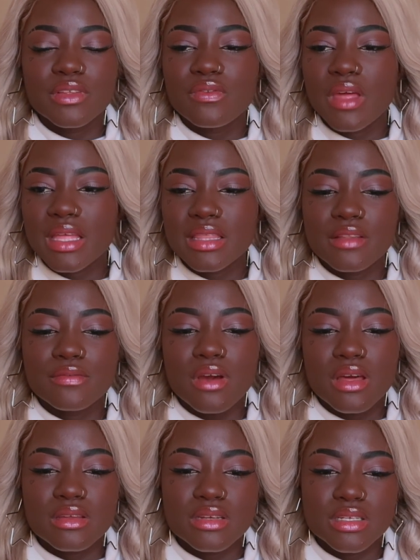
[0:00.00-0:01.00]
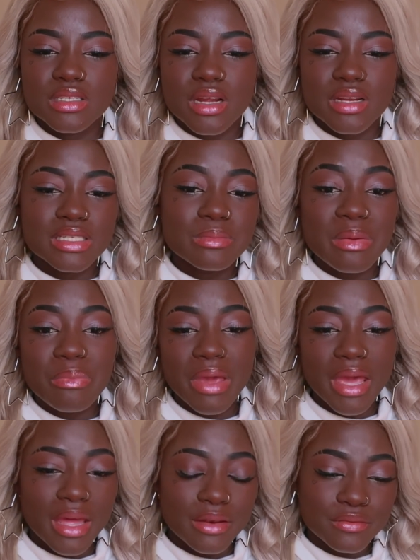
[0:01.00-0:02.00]
The fact that fathers are to be
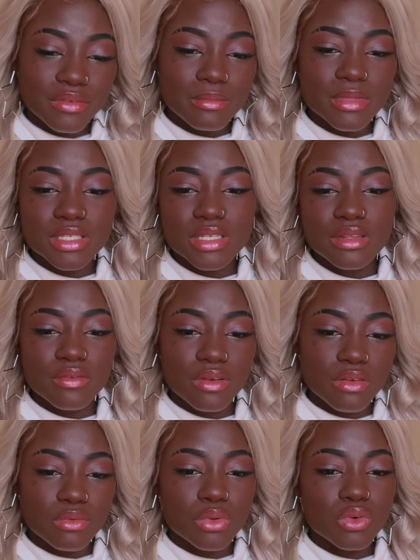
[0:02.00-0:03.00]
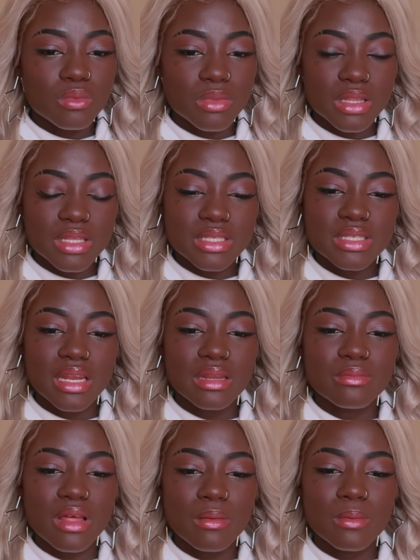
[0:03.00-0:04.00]
banned from the delivery room and this,
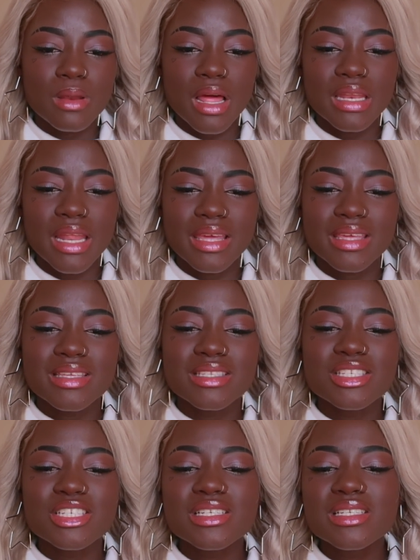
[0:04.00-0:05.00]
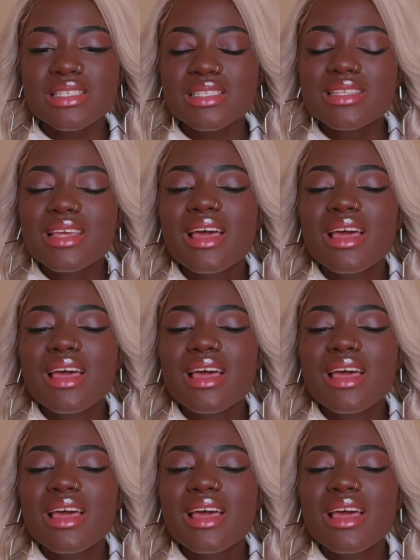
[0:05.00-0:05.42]
and blah, blah, blah. Like, it's just